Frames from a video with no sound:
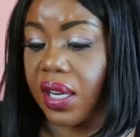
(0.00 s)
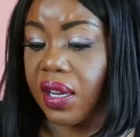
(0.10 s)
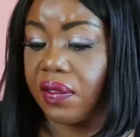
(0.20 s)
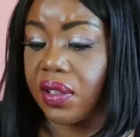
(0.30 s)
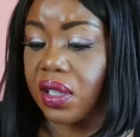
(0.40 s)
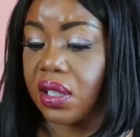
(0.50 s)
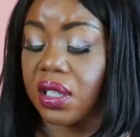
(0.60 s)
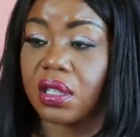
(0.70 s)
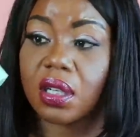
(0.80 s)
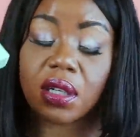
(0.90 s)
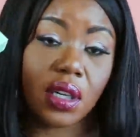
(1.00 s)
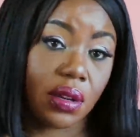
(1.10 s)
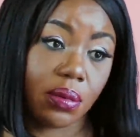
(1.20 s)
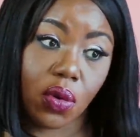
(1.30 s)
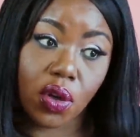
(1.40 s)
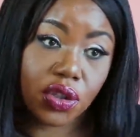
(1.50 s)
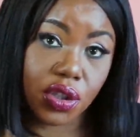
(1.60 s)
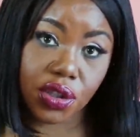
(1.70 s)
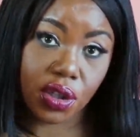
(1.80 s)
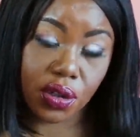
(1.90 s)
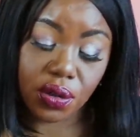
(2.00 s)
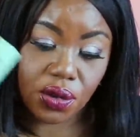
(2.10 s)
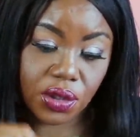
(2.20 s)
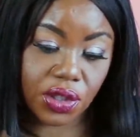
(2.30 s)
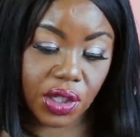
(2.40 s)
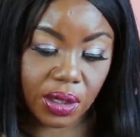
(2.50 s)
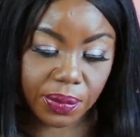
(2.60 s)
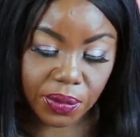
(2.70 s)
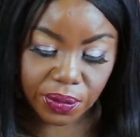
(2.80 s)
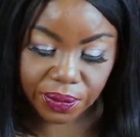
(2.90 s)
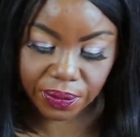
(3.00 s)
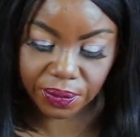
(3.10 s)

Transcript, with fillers: I have a another Moisture Surge sample.